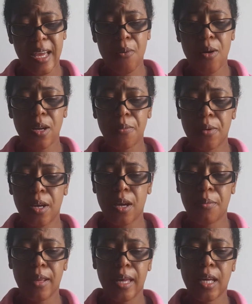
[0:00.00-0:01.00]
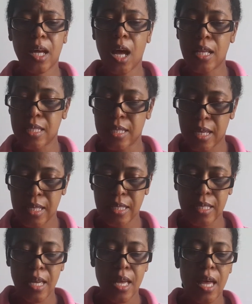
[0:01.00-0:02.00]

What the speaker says: want to put up like content,